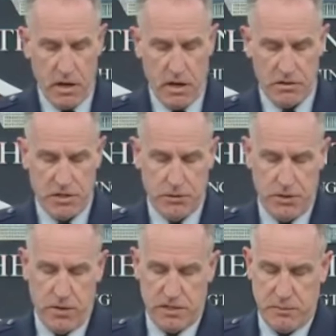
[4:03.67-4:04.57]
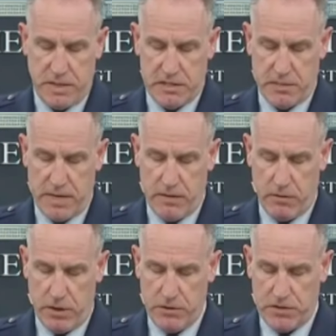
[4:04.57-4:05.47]
Also, U.S. Space Command
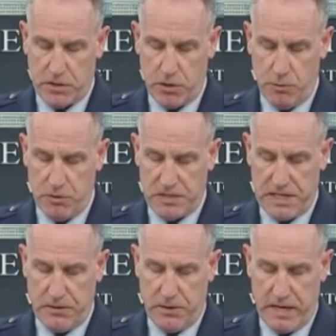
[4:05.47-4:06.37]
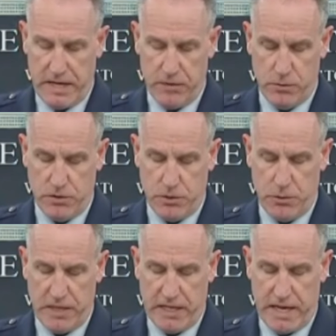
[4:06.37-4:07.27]
will host the Global Sentinel annual
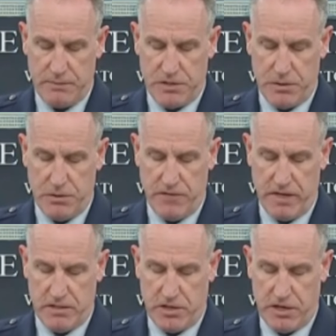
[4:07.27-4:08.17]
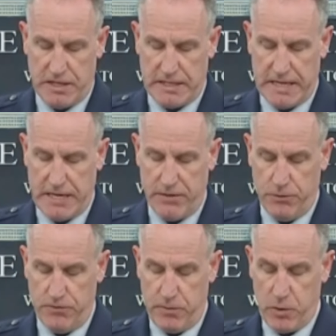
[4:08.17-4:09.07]
two-week capstone event starting today
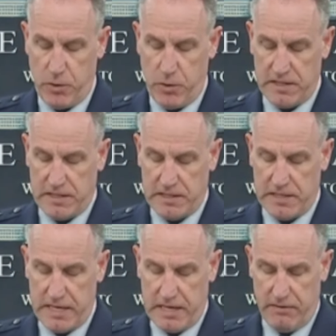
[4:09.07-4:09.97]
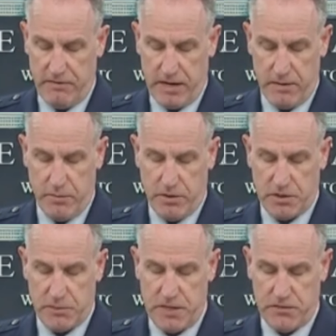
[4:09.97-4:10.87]
through February 16 at
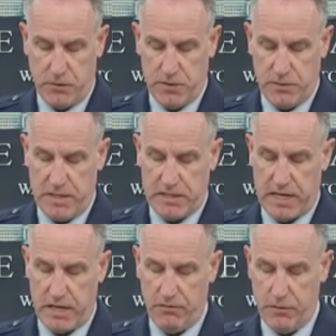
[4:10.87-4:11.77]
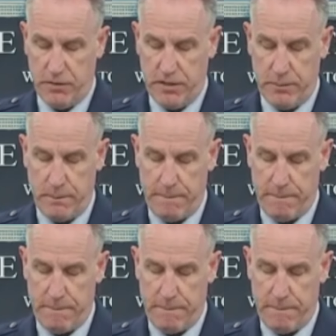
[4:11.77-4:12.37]
Vandenberg Space Force Base, California.